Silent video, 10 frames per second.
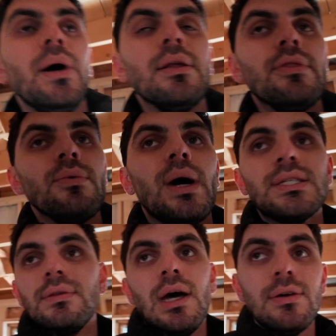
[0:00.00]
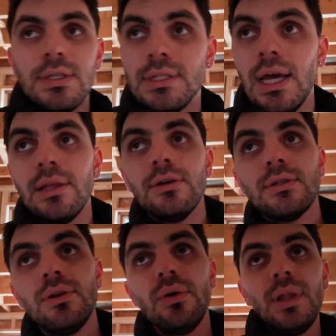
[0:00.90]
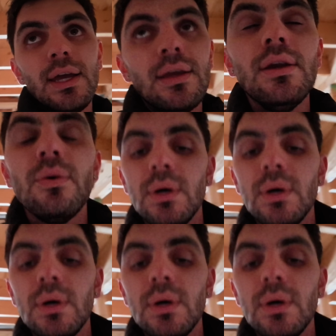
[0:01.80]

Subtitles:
but the rest of the house is dead. There's no lighting here